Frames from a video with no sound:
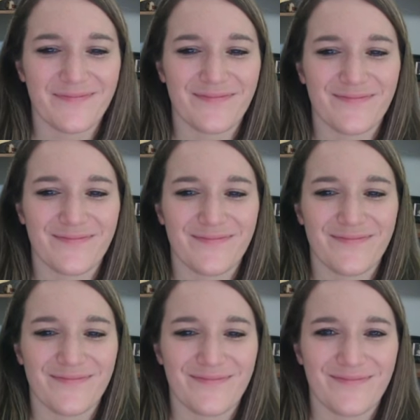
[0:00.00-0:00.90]

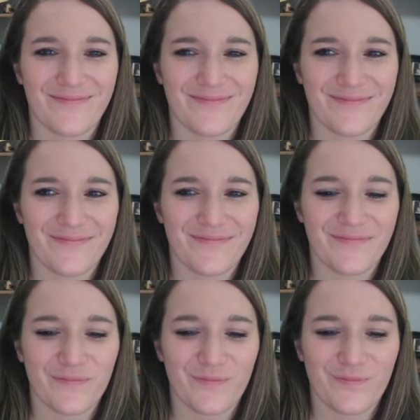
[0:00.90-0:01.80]

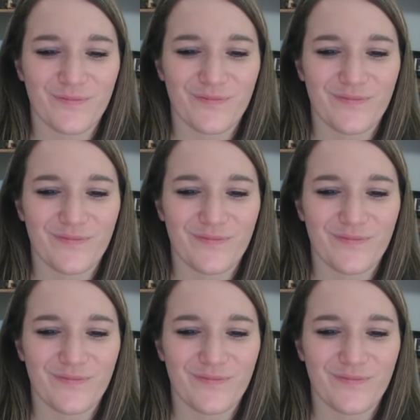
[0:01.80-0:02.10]
No words are spoken by the person on screen.